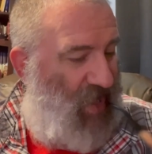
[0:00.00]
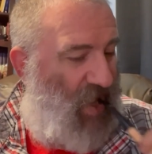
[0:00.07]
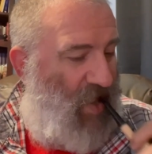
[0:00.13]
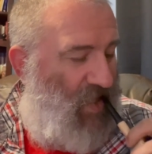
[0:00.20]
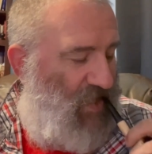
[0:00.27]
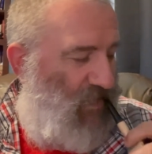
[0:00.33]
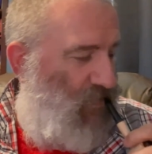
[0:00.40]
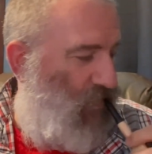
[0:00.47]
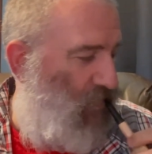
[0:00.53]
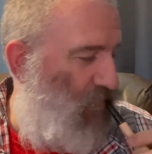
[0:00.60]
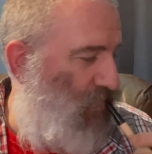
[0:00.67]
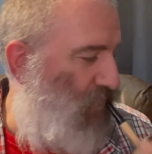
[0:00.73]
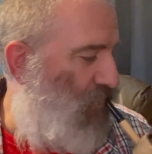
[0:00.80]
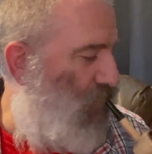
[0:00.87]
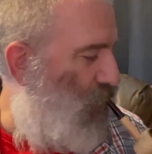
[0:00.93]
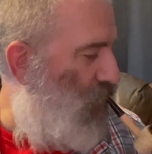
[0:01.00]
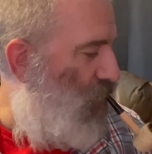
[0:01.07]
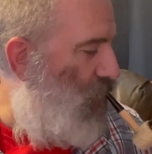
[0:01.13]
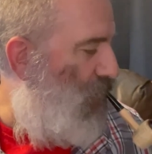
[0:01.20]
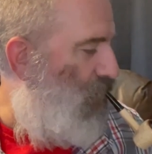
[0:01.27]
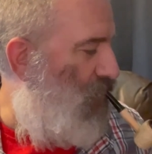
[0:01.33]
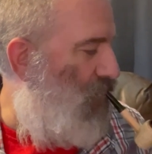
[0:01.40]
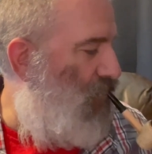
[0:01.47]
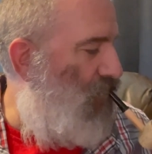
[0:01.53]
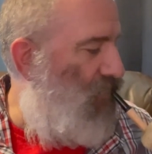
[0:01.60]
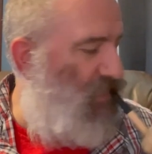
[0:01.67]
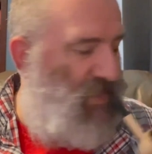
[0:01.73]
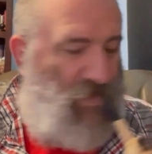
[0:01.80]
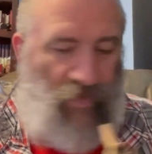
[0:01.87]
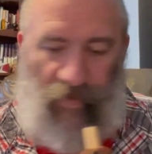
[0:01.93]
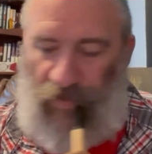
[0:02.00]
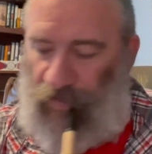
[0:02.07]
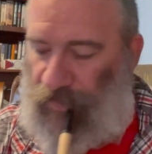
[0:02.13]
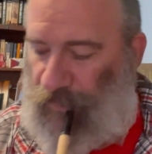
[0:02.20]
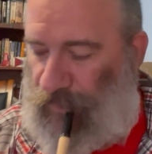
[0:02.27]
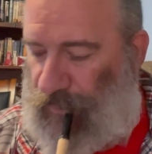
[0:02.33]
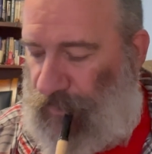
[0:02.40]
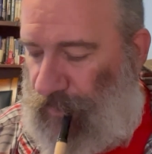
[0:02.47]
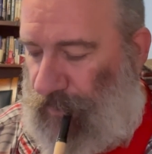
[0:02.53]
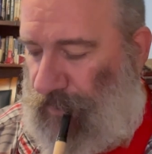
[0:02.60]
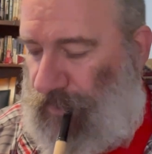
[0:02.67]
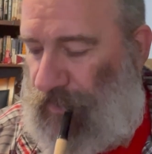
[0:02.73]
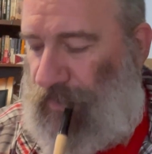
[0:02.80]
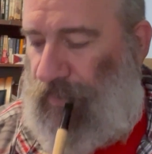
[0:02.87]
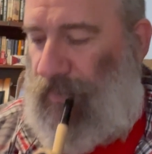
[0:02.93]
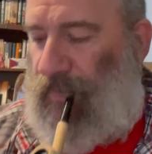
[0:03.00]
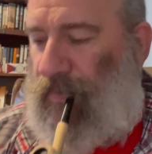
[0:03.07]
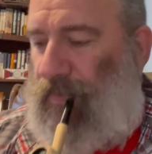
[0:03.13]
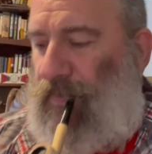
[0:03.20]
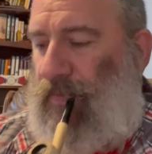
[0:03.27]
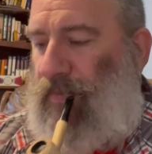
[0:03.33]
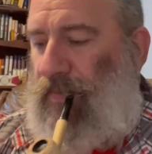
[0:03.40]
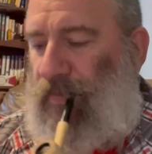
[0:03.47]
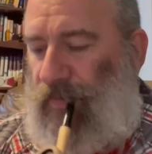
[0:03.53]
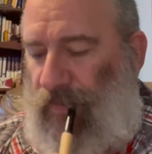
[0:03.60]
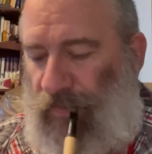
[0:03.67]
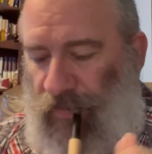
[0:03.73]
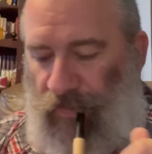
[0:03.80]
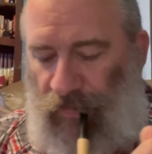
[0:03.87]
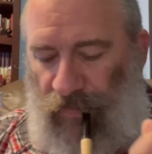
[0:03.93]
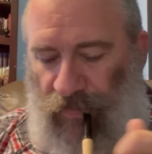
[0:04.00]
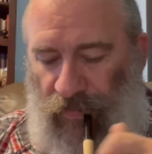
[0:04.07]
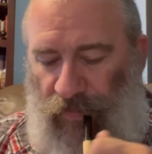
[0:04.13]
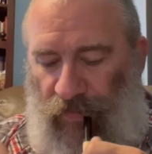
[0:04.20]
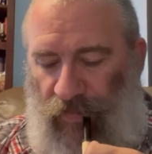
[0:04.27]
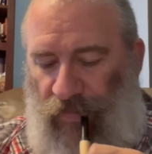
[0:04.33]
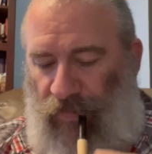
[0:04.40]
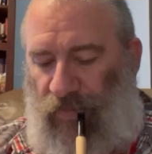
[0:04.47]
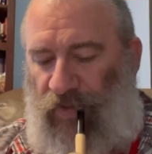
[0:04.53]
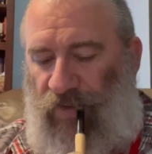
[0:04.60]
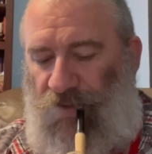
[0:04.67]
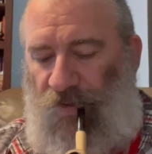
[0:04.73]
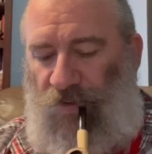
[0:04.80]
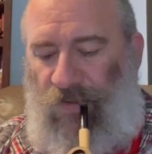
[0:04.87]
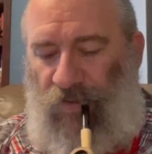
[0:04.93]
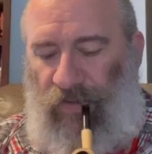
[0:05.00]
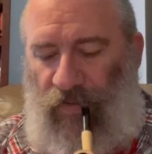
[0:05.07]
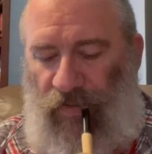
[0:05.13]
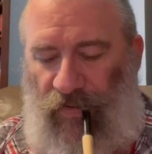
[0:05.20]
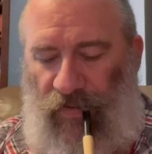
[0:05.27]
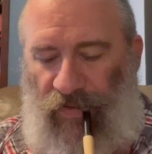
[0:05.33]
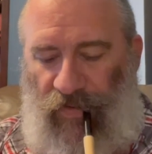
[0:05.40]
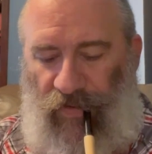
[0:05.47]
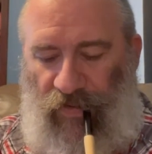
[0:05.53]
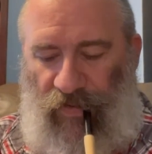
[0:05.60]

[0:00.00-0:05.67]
No one is speaking in this clip.